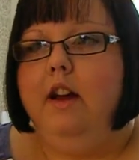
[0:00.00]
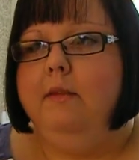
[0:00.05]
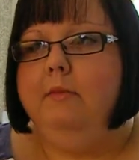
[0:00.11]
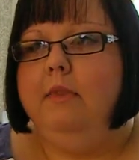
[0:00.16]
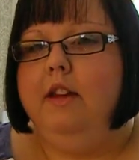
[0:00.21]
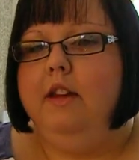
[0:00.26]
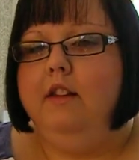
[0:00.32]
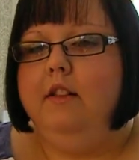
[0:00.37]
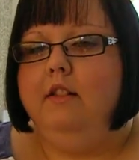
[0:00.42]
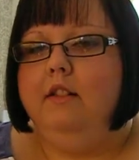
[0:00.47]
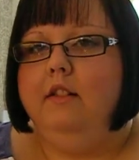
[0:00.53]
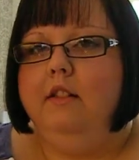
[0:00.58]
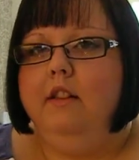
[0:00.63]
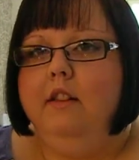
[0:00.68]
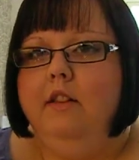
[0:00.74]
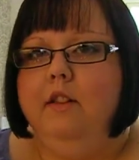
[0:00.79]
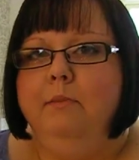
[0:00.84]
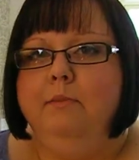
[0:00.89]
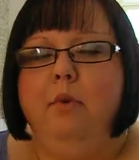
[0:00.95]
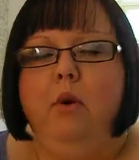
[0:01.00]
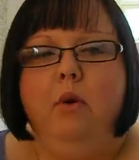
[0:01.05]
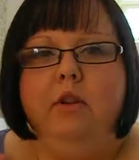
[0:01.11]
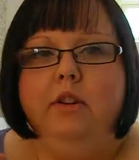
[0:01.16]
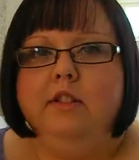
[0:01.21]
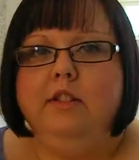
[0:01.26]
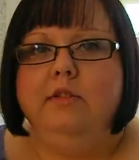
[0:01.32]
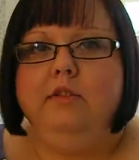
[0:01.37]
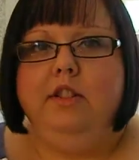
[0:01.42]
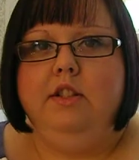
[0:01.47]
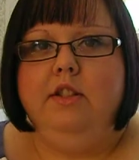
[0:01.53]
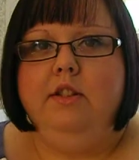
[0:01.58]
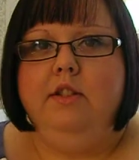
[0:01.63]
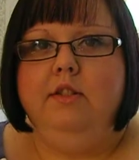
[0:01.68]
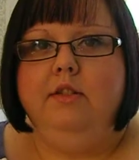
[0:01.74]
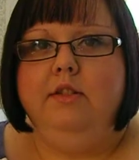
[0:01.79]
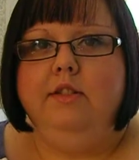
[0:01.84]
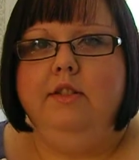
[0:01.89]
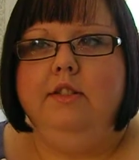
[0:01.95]
I mean, the pores are
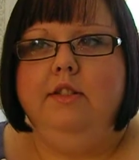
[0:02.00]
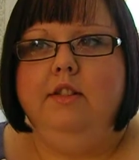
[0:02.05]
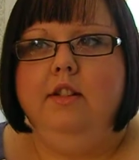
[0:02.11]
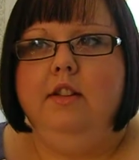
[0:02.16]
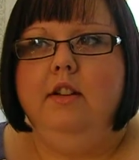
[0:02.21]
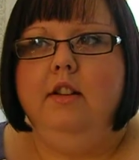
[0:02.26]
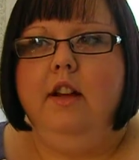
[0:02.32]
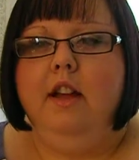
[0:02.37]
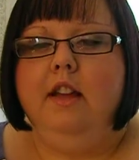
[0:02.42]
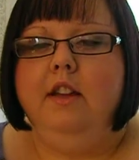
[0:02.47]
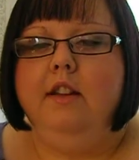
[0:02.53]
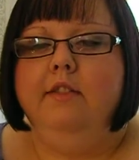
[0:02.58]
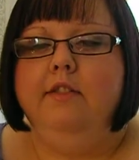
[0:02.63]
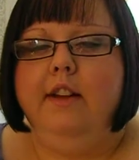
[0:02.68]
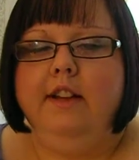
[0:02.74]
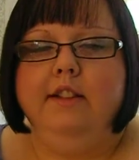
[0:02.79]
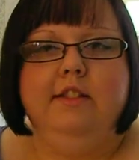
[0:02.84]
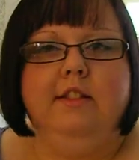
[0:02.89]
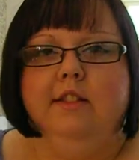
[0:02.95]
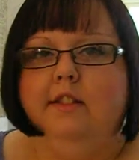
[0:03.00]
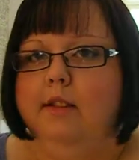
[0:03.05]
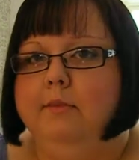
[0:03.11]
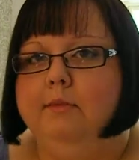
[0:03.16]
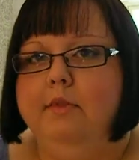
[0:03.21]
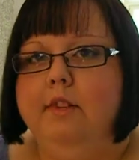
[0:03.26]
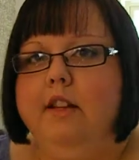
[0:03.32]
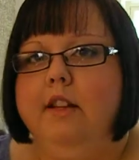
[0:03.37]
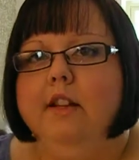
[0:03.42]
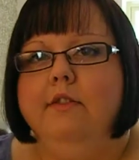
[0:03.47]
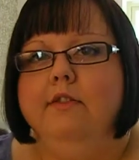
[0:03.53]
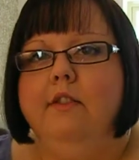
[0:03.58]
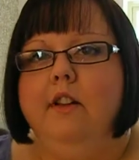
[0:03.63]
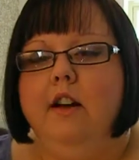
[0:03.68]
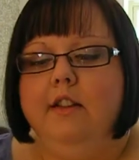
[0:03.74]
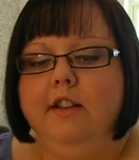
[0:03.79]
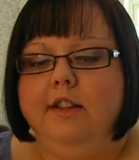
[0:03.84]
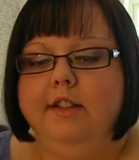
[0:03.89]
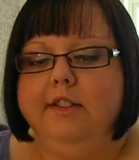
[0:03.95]
reduced, your face looks completely
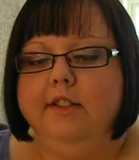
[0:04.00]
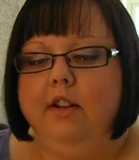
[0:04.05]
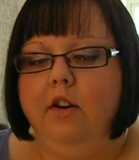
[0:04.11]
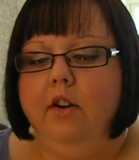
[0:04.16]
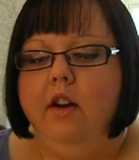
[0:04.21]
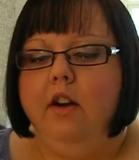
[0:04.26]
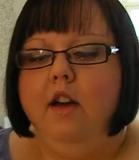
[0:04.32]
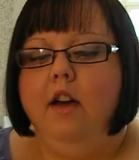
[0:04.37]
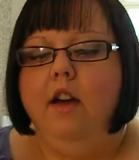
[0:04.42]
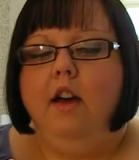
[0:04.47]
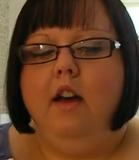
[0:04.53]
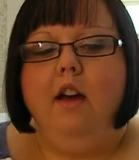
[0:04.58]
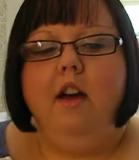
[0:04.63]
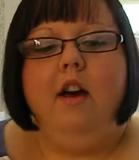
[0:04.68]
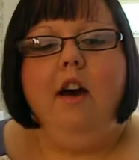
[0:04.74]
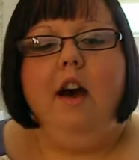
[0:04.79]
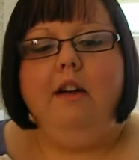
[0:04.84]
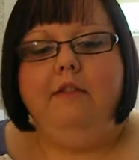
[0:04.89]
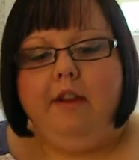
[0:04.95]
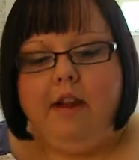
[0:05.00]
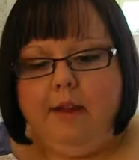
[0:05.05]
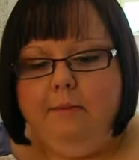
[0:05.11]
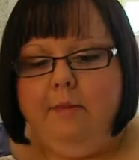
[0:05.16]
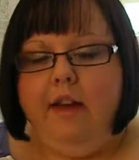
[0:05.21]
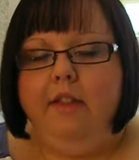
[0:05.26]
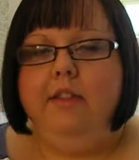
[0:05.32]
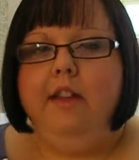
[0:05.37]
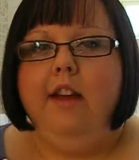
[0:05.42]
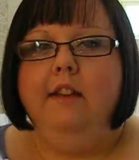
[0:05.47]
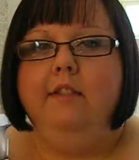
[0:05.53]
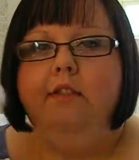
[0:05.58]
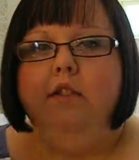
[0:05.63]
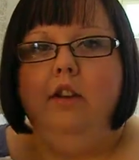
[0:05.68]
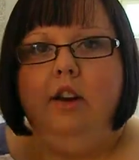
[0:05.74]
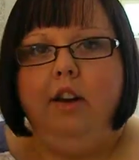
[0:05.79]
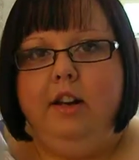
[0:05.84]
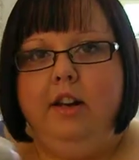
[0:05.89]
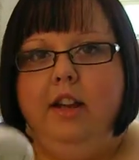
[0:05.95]
flawless. So I recommend that if
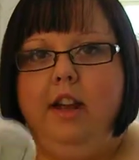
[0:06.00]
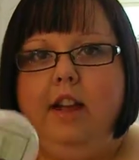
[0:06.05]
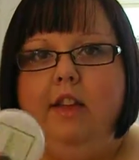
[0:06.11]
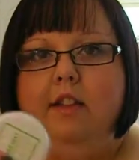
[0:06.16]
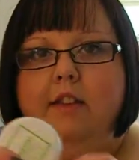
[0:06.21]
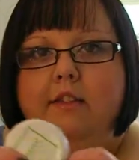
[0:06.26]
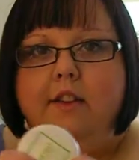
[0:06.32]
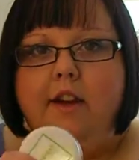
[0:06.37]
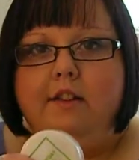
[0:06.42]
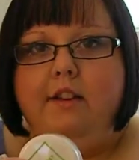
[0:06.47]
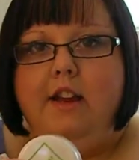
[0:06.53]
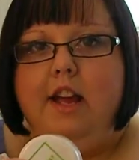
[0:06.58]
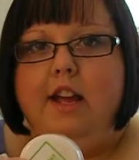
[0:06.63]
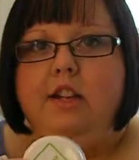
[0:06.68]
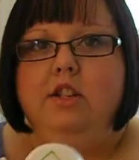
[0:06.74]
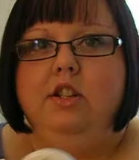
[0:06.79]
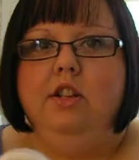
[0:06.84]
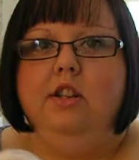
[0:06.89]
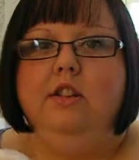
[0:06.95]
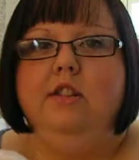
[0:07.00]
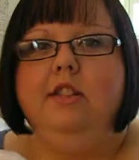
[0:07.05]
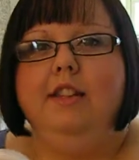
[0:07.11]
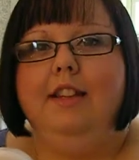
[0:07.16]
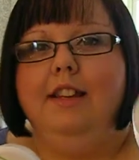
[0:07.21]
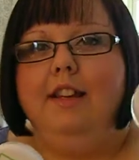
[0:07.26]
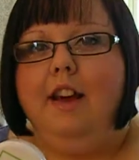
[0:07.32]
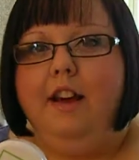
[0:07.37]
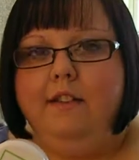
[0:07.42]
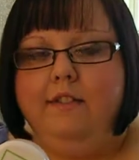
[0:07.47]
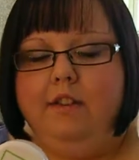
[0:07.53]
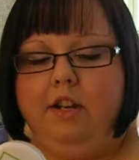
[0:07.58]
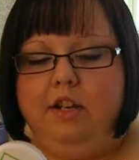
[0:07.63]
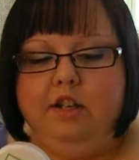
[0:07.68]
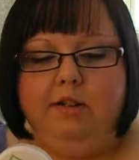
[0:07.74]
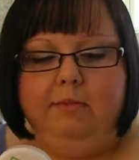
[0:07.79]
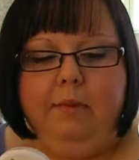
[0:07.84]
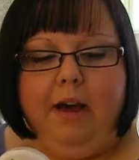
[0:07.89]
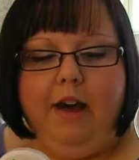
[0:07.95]
you're going to get the foundation, to get a
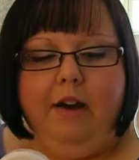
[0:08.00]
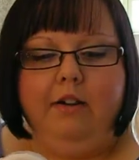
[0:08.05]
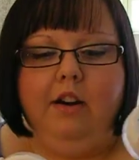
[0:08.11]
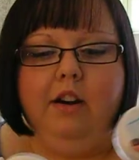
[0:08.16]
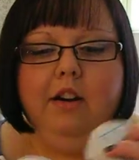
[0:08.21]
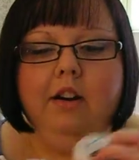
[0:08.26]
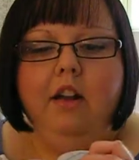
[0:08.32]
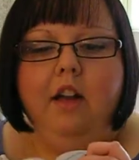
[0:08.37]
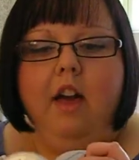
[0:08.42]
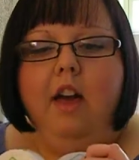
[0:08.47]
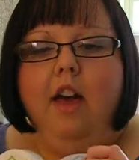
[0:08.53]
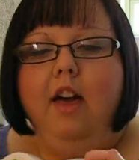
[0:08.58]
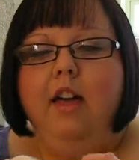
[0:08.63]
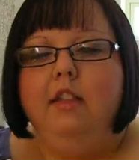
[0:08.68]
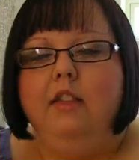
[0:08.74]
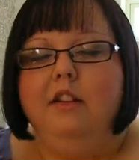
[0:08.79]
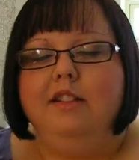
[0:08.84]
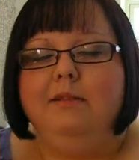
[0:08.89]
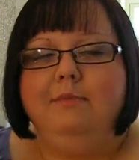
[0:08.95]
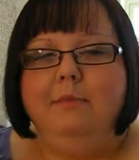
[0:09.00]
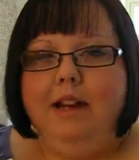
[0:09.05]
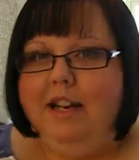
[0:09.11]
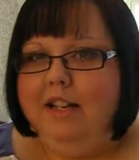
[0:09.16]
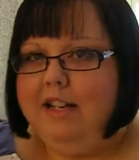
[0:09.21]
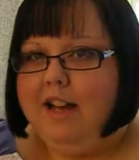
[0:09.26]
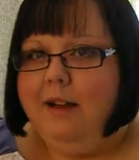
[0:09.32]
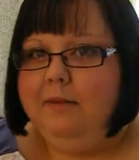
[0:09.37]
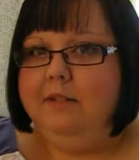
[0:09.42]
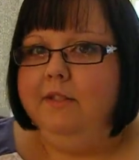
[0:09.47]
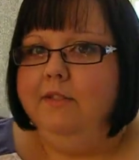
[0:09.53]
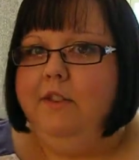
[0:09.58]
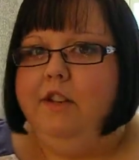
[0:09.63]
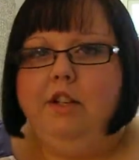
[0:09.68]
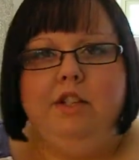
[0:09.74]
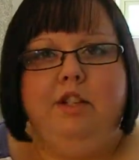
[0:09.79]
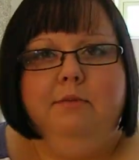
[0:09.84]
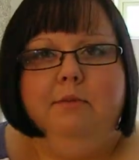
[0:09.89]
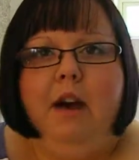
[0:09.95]
finishing powder. There's many types of
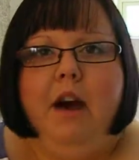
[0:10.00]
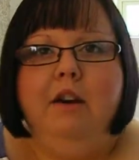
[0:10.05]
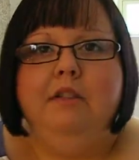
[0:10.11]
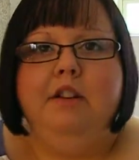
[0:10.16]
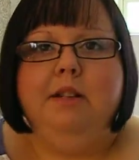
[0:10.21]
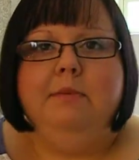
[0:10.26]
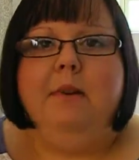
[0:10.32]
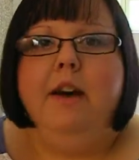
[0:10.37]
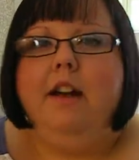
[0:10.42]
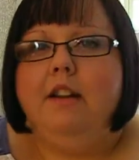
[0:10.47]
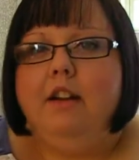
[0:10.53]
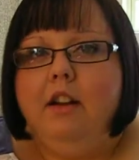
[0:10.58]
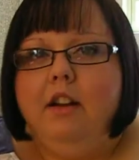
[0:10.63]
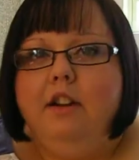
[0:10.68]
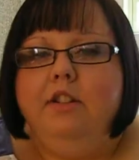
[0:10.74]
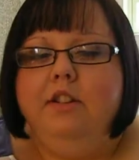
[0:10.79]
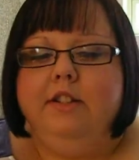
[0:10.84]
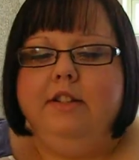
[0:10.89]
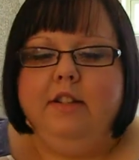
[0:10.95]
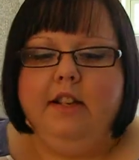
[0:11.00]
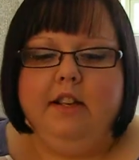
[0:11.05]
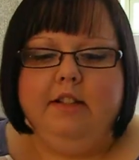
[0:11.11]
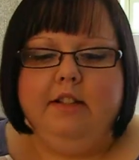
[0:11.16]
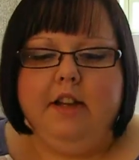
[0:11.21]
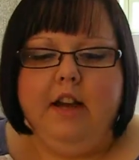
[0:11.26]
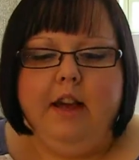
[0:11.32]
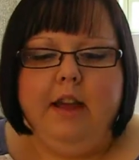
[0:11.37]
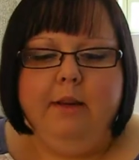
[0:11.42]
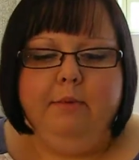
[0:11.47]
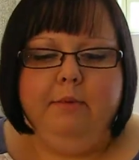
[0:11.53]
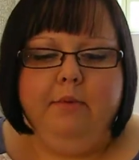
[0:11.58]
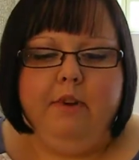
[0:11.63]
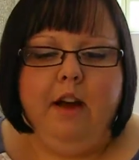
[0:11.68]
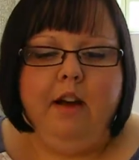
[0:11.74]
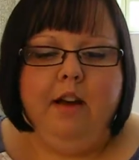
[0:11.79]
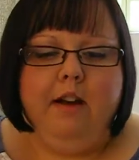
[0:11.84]
finishing powder depending on your skin type.